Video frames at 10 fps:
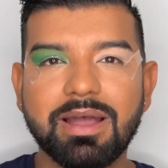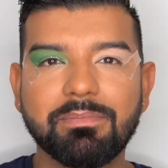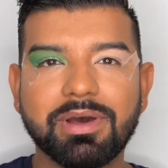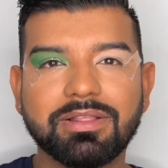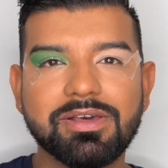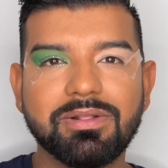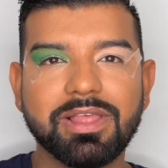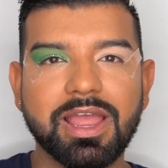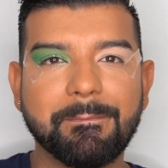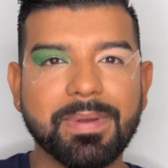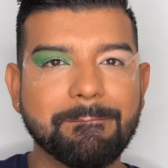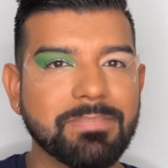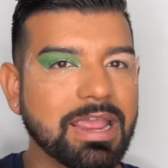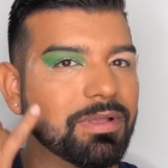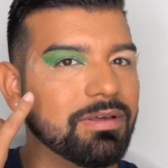Put a little lip,
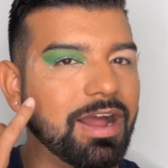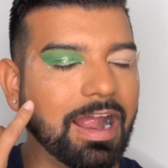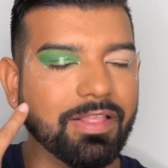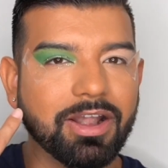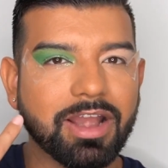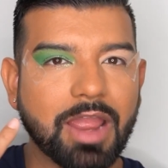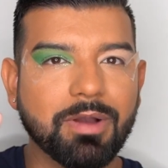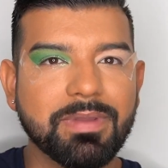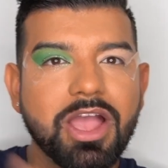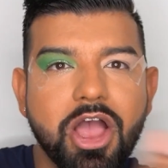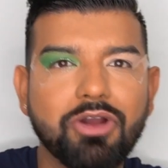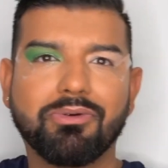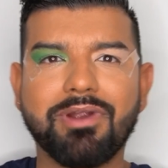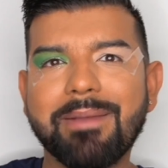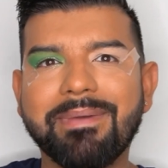maybe a little highlighter, and we'll be
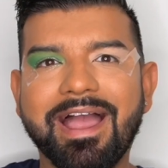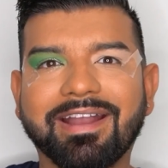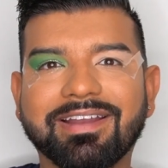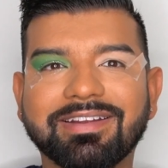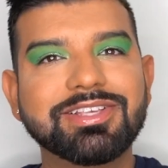right back.